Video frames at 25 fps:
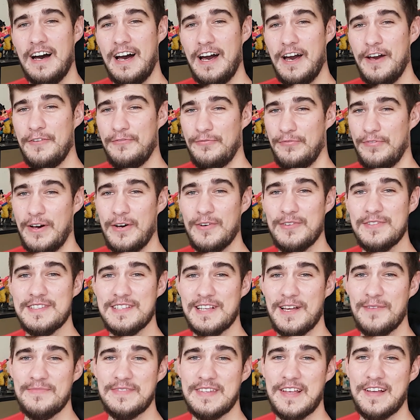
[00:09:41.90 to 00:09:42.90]
I found
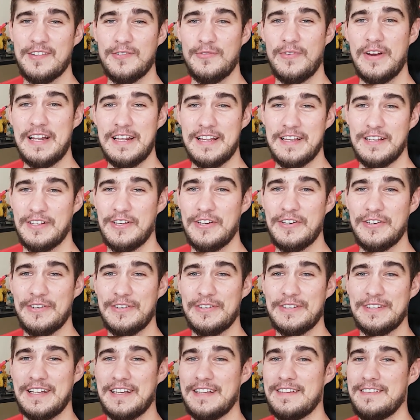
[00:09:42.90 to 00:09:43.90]
something really
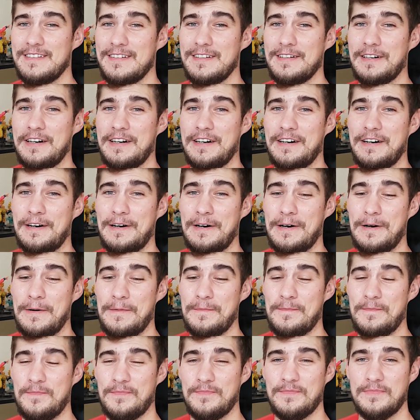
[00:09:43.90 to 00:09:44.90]
good and uh,
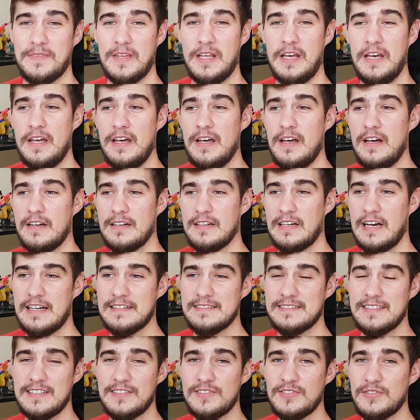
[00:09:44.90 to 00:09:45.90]

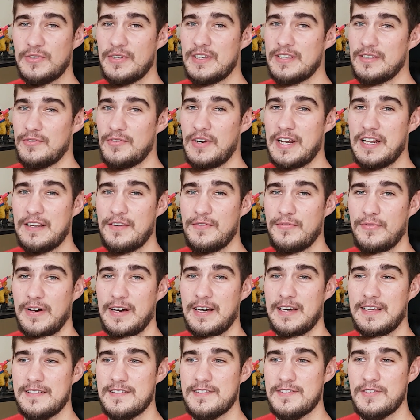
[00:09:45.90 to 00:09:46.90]
cut into it really
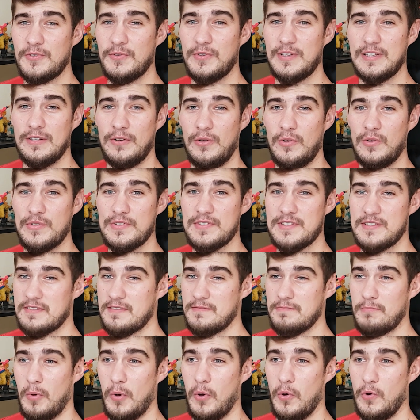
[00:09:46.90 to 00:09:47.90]
fine so it
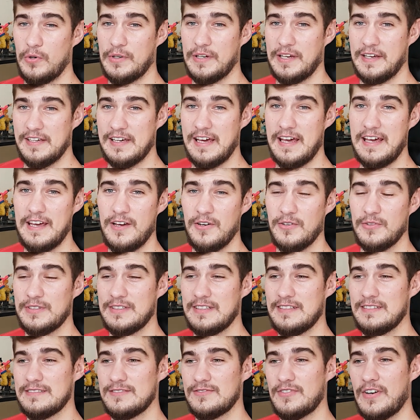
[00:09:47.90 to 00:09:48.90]
looks okay on
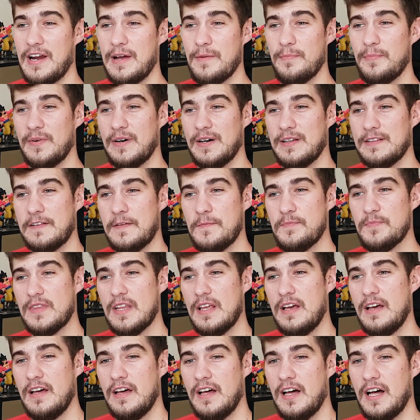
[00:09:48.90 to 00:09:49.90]
the tripod.
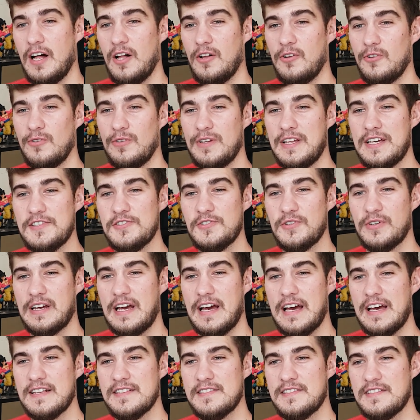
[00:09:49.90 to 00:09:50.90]
I'll let you
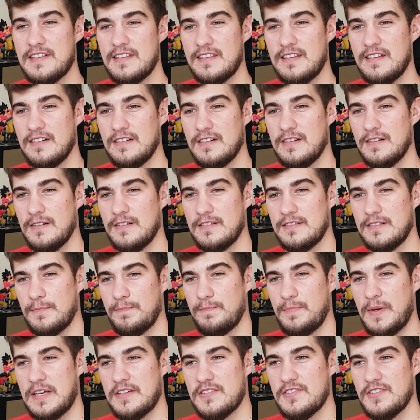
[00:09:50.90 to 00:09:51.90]
guys see the, the
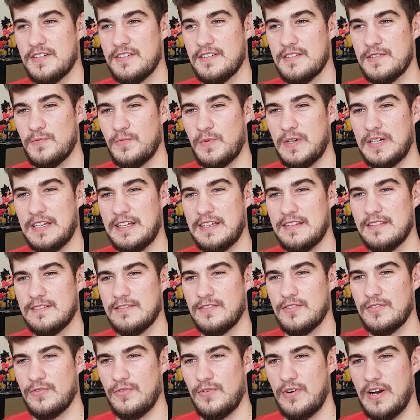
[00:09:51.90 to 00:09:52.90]
pictures with it
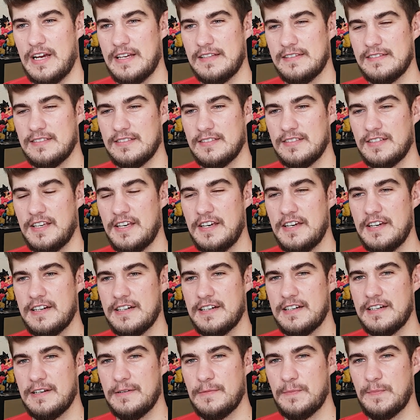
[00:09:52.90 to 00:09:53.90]
right
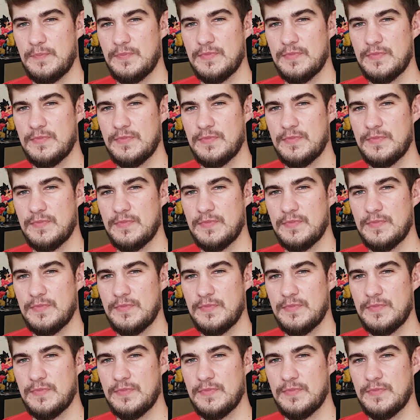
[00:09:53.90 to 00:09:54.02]
here.